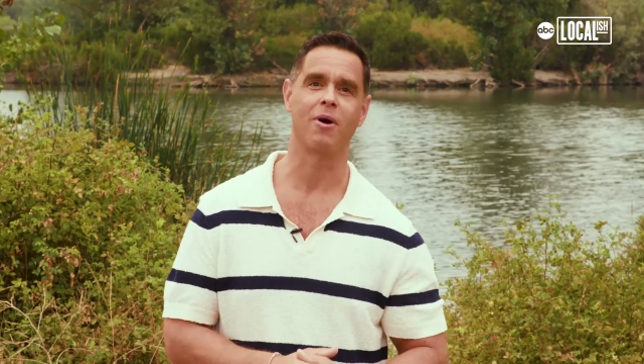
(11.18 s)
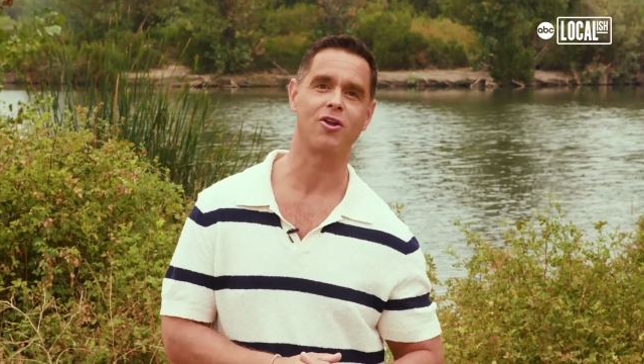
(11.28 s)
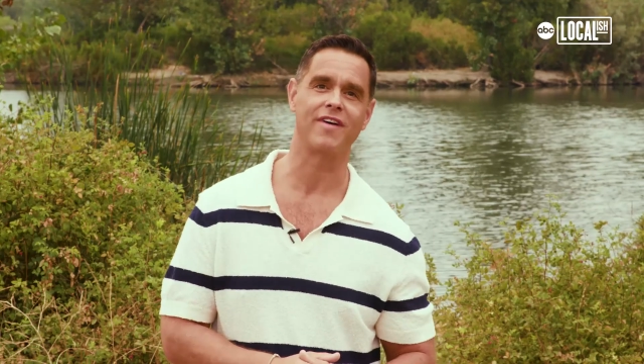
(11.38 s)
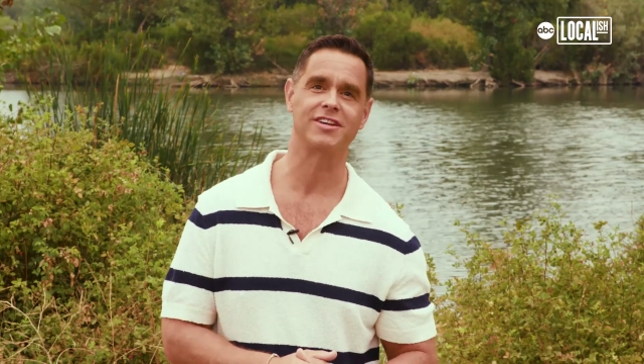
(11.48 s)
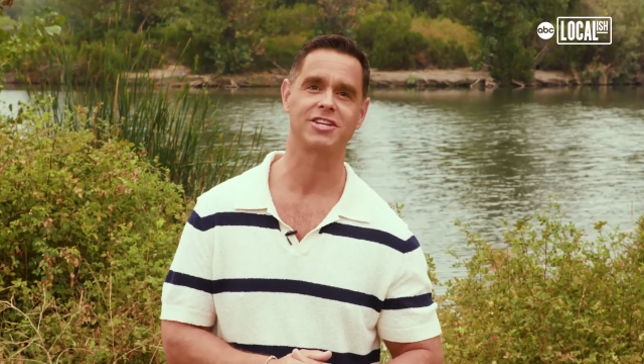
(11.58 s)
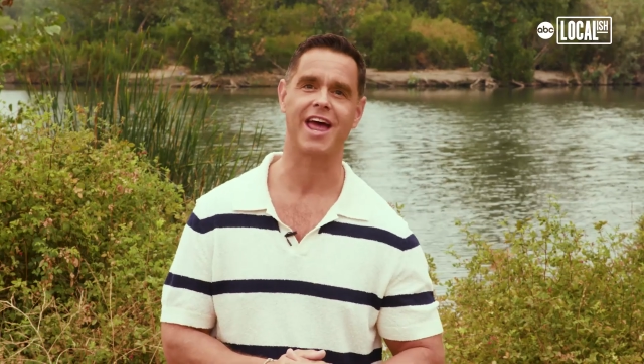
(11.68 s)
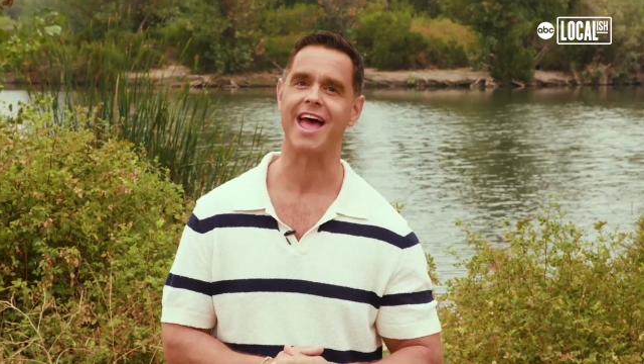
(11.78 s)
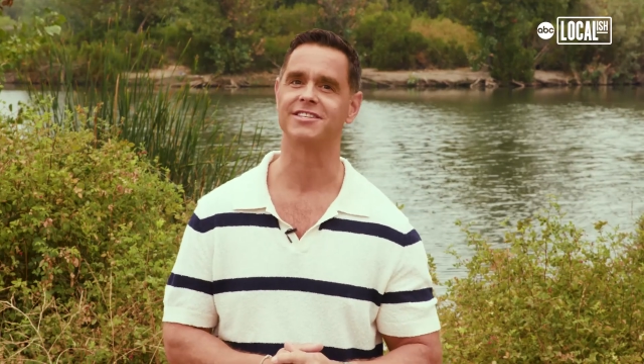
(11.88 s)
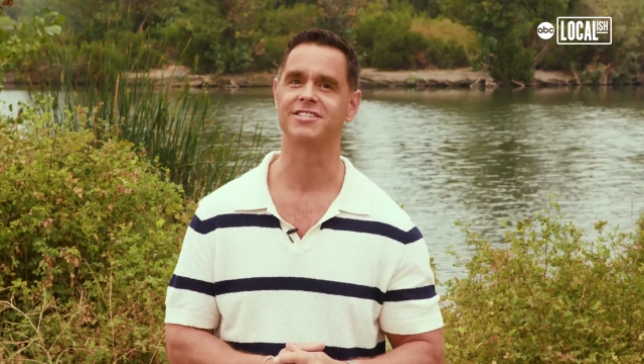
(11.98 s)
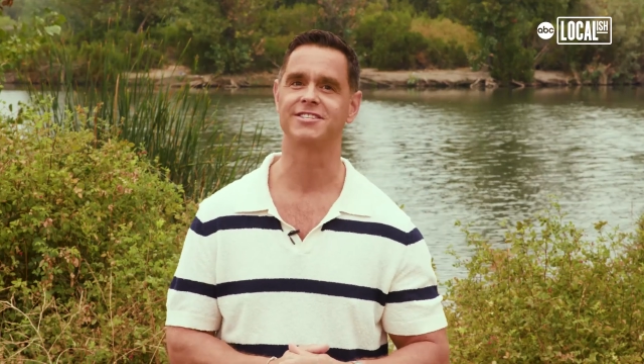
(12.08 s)
motivation,
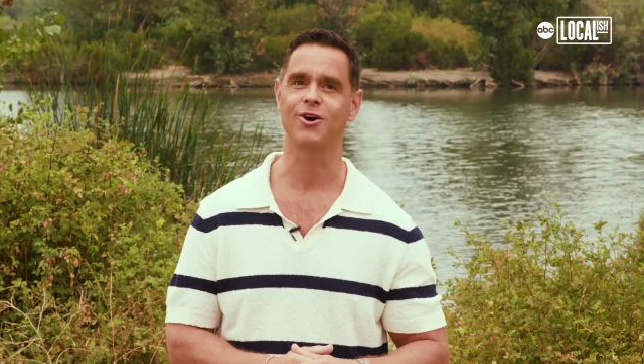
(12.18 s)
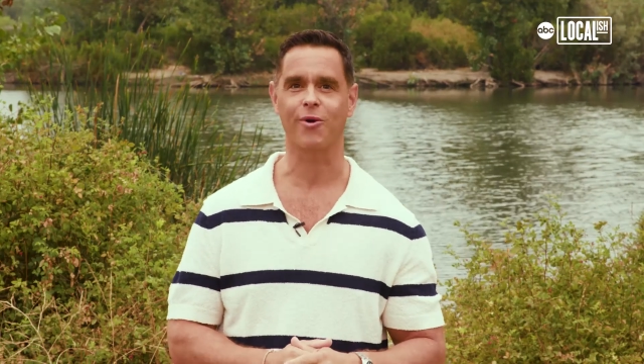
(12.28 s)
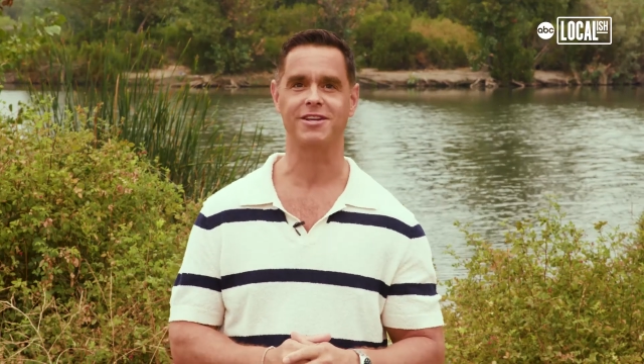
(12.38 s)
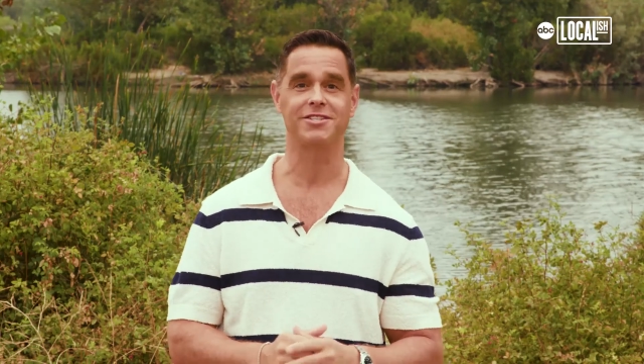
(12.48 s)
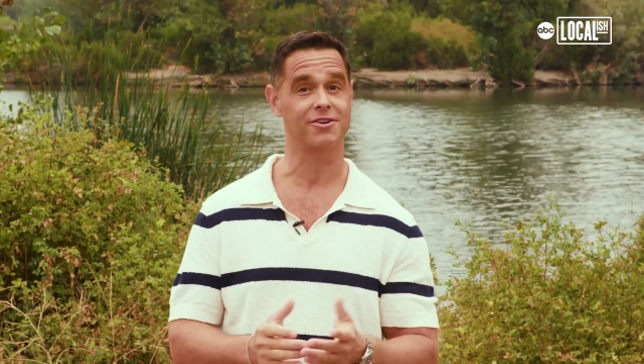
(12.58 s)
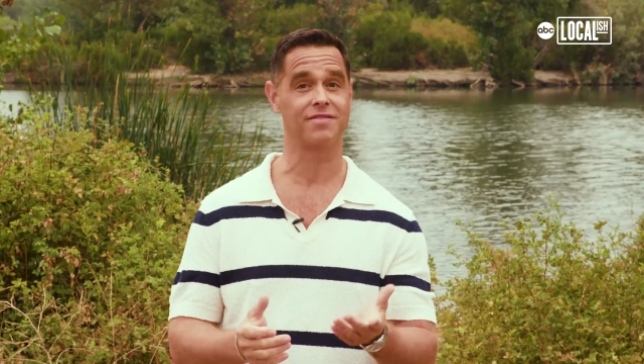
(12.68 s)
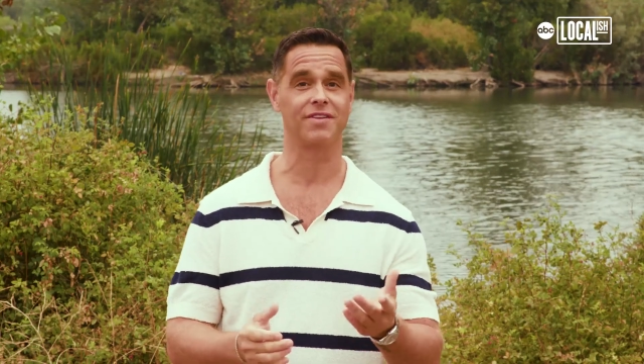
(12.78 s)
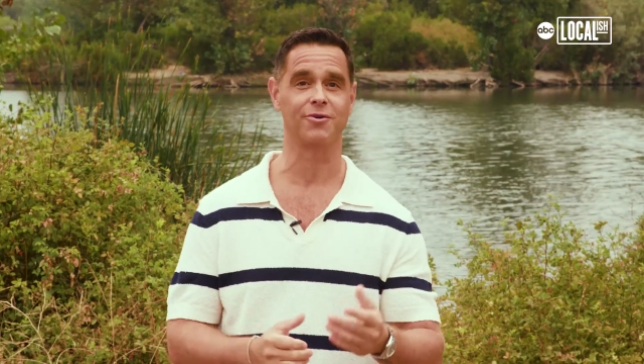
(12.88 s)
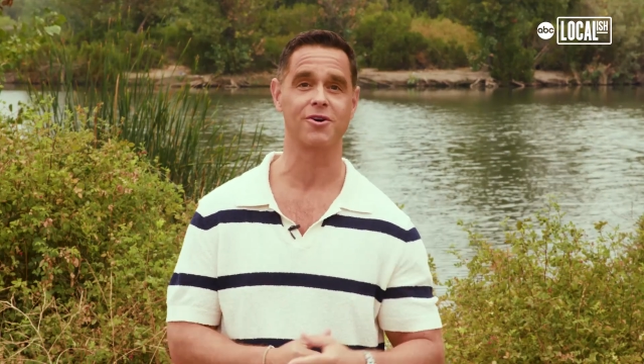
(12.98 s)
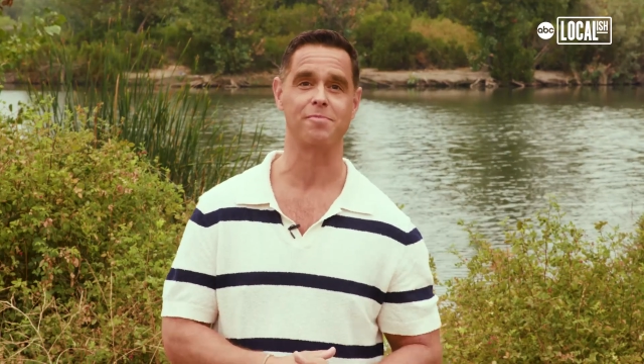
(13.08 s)
and stories you can
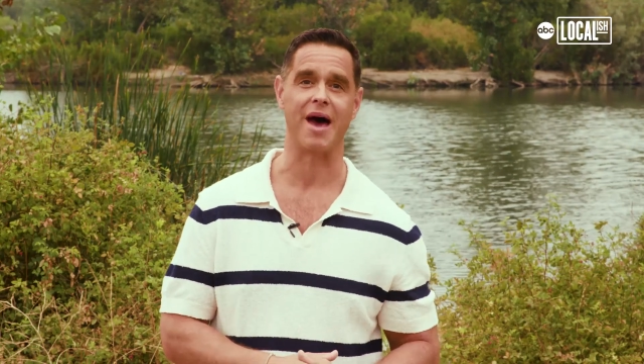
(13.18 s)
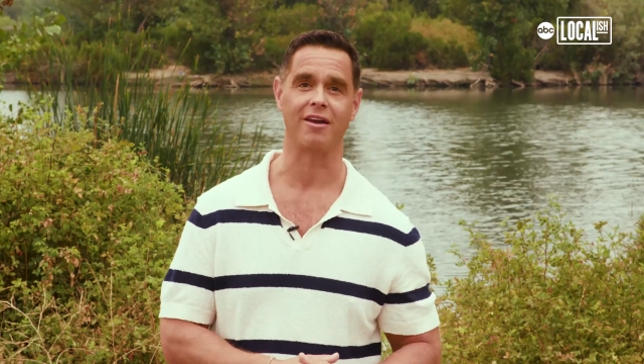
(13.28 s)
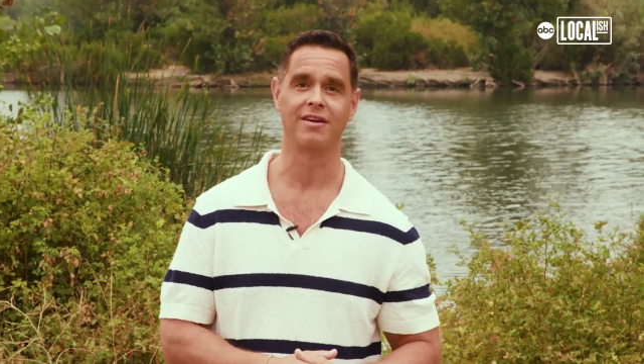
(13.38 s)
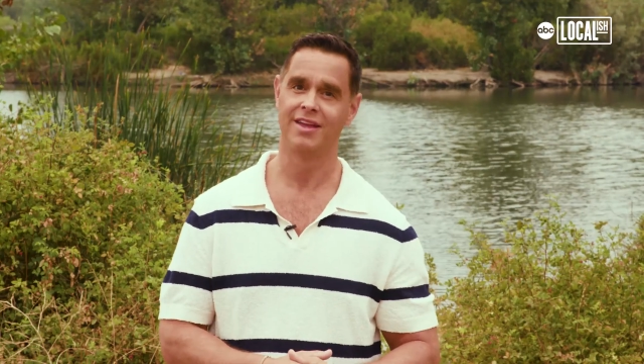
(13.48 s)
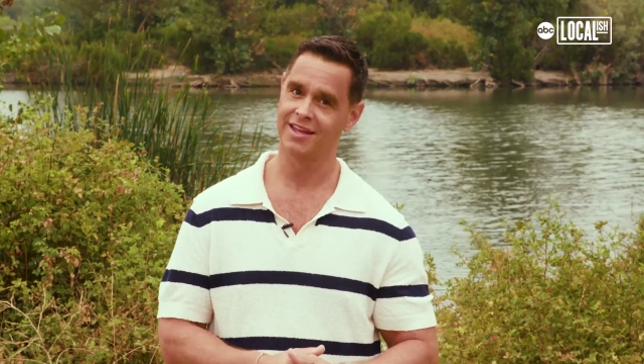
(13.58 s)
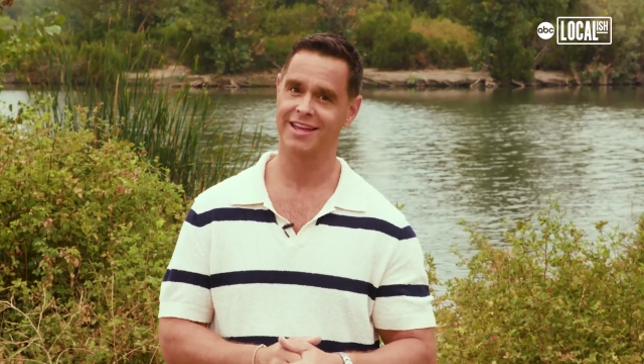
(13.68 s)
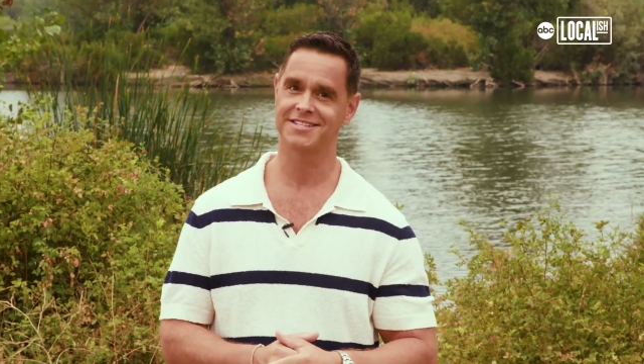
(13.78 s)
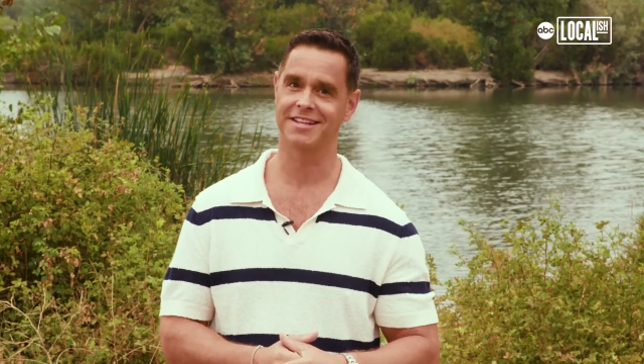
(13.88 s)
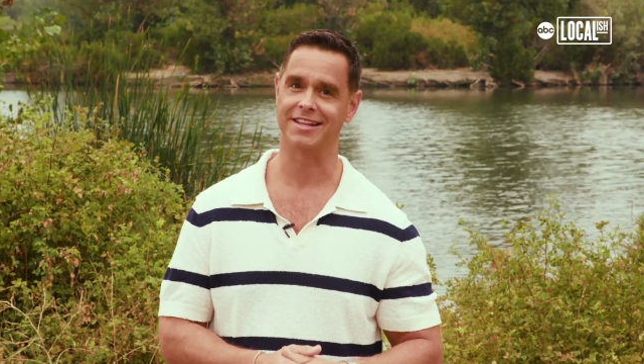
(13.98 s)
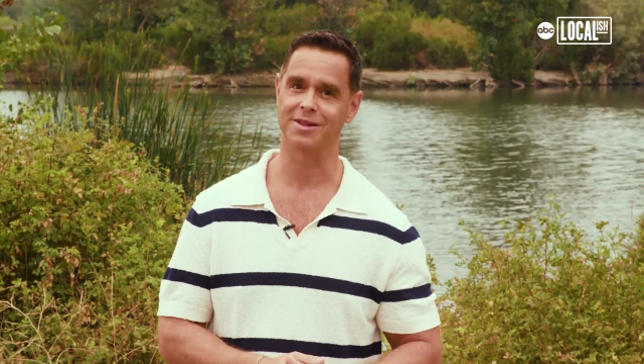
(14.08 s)
feel good about.
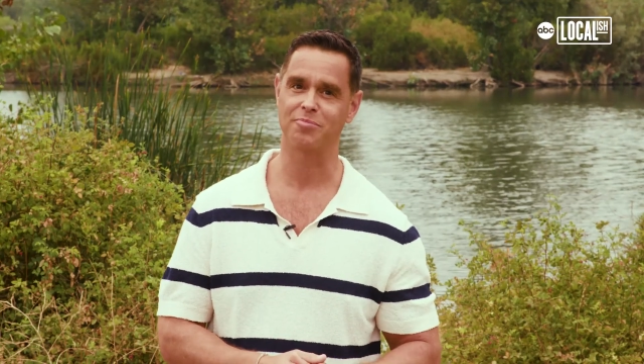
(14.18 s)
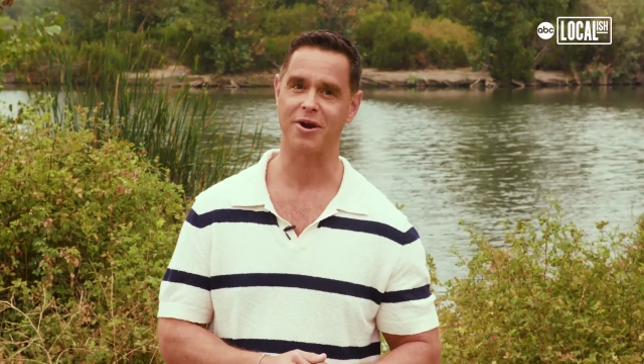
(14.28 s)
Here's a little